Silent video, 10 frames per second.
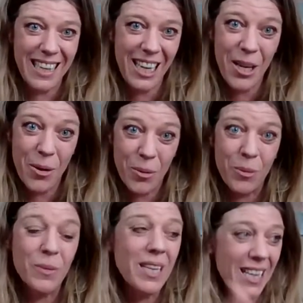
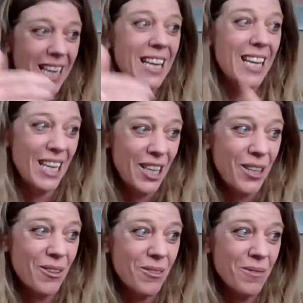New,
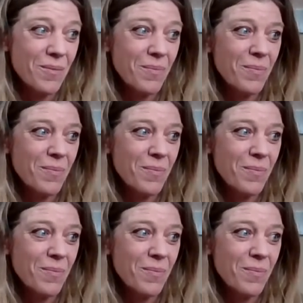new.